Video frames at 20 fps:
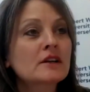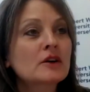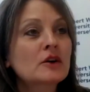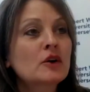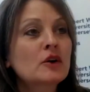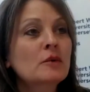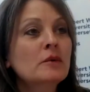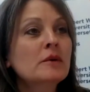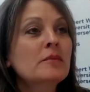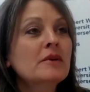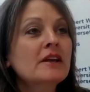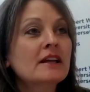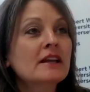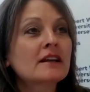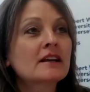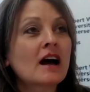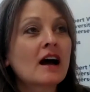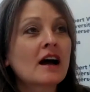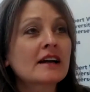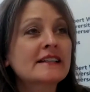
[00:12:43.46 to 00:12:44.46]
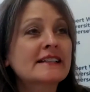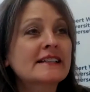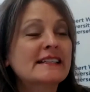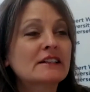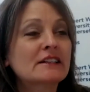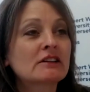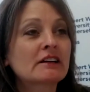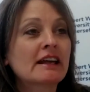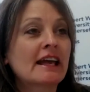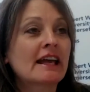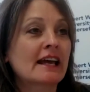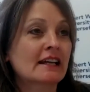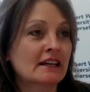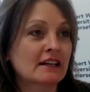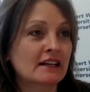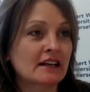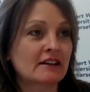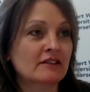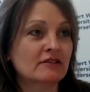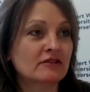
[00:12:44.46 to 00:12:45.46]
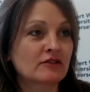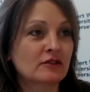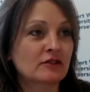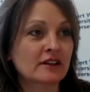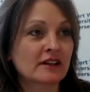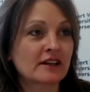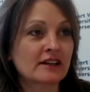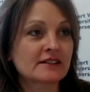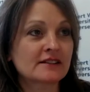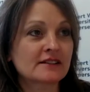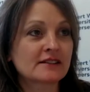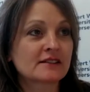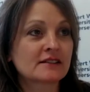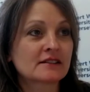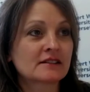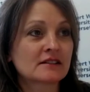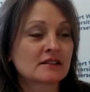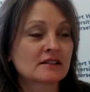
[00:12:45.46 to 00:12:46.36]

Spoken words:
Who would be an ideal candidate for this?